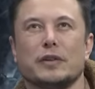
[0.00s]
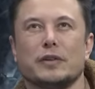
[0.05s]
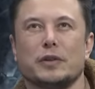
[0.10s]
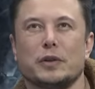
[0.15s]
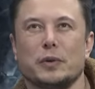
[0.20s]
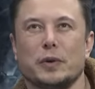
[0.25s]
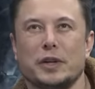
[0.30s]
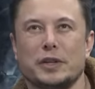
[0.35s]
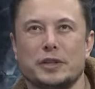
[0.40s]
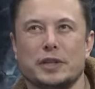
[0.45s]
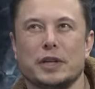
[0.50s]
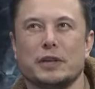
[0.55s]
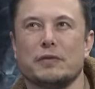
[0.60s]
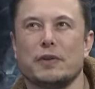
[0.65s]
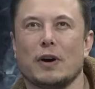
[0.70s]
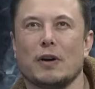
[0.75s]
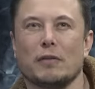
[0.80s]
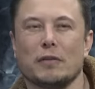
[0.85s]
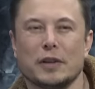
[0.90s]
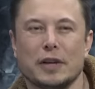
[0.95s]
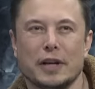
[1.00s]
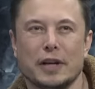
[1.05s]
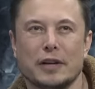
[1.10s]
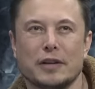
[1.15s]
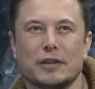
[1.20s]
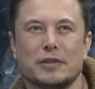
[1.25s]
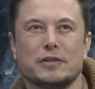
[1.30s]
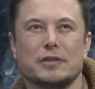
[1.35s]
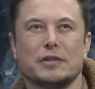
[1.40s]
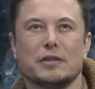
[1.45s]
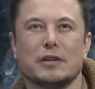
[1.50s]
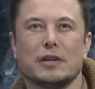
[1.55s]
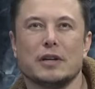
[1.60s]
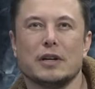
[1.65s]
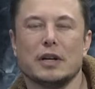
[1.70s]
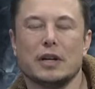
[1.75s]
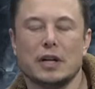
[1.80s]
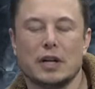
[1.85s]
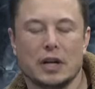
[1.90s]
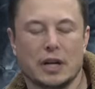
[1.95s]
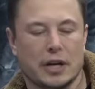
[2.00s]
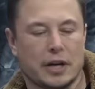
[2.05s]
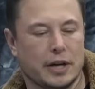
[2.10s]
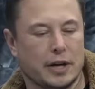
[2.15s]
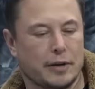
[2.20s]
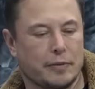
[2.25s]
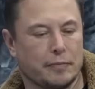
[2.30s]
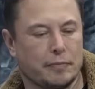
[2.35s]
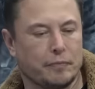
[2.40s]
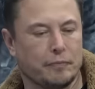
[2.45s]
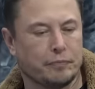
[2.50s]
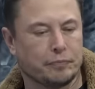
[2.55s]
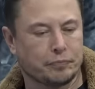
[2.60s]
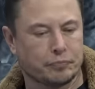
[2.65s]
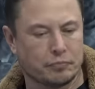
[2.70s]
too easy, it probably is. Um,